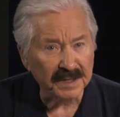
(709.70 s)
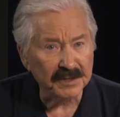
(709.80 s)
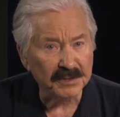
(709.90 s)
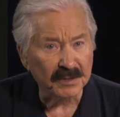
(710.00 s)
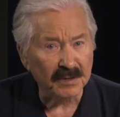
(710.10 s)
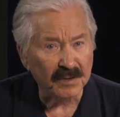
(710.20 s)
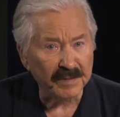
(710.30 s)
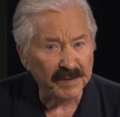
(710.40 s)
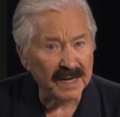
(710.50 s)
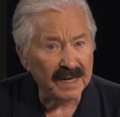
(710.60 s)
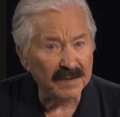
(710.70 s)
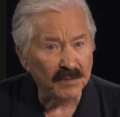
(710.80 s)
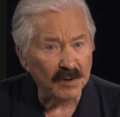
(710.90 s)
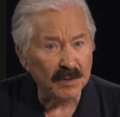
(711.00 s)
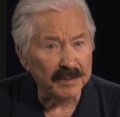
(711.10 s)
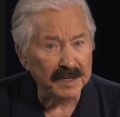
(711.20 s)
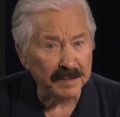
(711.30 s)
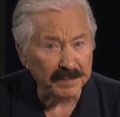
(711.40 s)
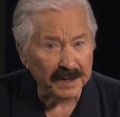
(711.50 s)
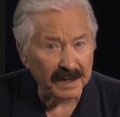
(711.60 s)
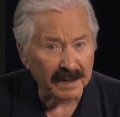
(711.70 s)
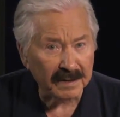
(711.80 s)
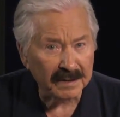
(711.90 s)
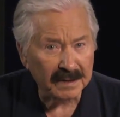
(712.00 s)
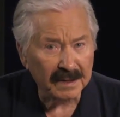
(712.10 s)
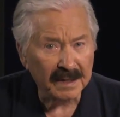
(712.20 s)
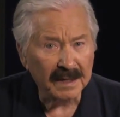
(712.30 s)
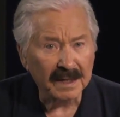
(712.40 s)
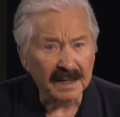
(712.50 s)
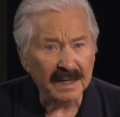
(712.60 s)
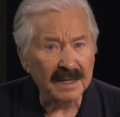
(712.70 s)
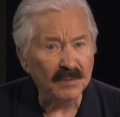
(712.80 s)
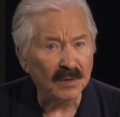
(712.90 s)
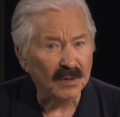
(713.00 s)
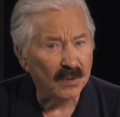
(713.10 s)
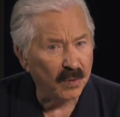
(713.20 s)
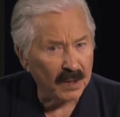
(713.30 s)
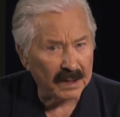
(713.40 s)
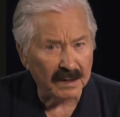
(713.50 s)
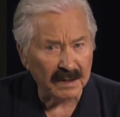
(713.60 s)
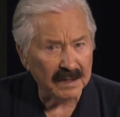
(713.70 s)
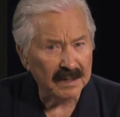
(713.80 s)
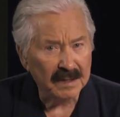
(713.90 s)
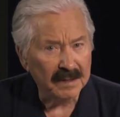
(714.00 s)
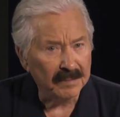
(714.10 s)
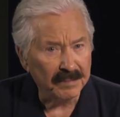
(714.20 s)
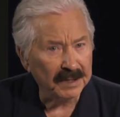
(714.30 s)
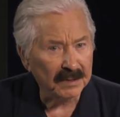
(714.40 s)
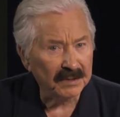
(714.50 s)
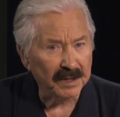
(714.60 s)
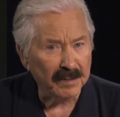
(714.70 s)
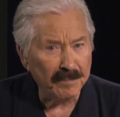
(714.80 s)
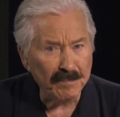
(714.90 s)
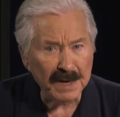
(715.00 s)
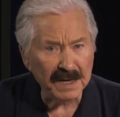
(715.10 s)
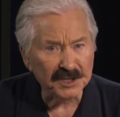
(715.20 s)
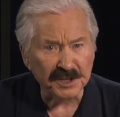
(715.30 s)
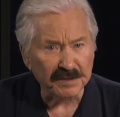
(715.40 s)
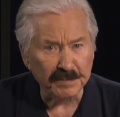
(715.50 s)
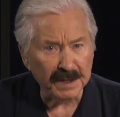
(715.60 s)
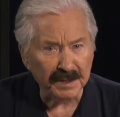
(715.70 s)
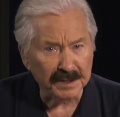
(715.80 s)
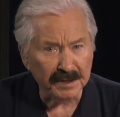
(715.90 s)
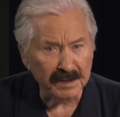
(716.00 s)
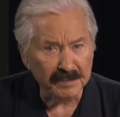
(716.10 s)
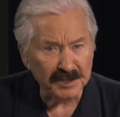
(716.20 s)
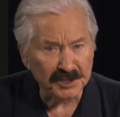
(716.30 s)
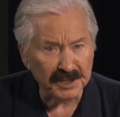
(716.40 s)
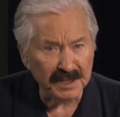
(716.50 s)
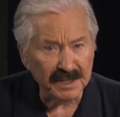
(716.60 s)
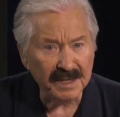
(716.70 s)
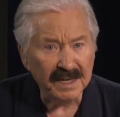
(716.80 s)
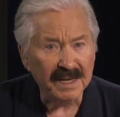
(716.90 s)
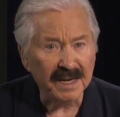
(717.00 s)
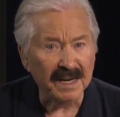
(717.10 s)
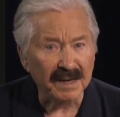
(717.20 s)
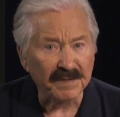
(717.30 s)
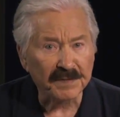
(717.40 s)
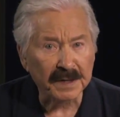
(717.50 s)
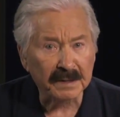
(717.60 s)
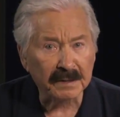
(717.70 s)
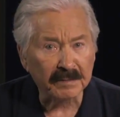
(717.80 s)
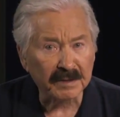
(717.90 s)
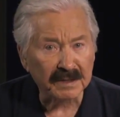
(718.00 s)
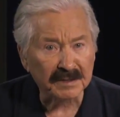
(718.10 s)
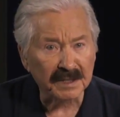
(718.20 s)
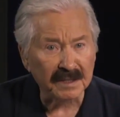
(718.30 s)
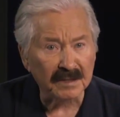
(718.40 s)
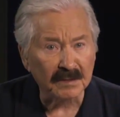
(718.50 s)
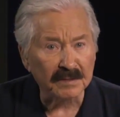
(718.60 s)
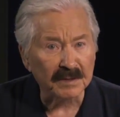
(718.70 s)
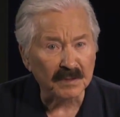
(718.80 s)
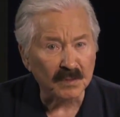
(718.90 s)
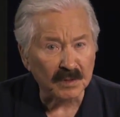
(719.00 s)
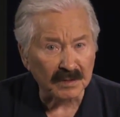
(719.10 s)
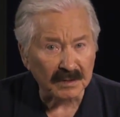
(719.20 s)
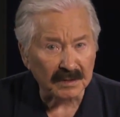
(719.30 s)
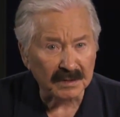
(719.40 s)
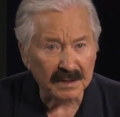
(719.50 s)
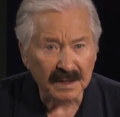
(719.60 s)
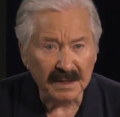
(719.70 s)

into a revived Roman Empire. He will quickly build a massive military machine and effectively take over the world.